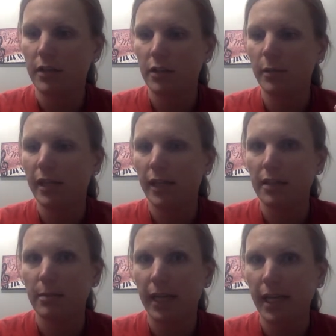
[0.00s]
Too many things
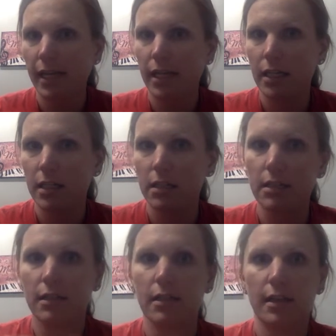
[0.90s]
in my hands.
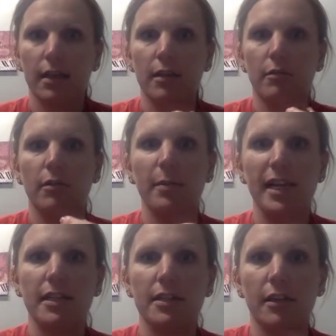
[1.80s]
Rub it
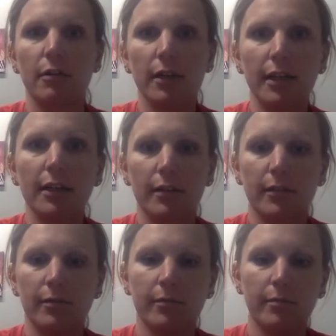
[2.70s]
into the cork,
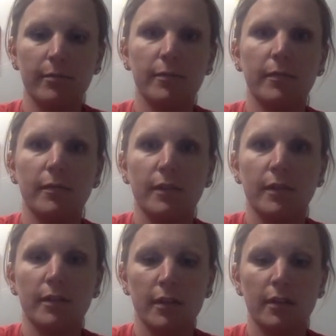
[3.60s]

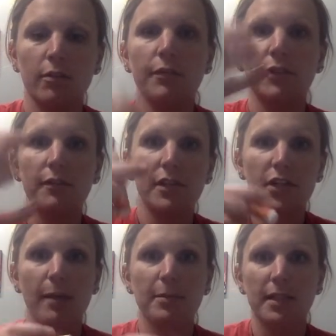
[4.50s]
or if you have the
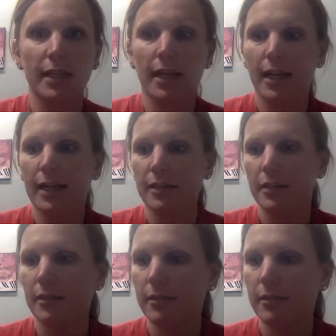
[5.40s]
chapstick kind,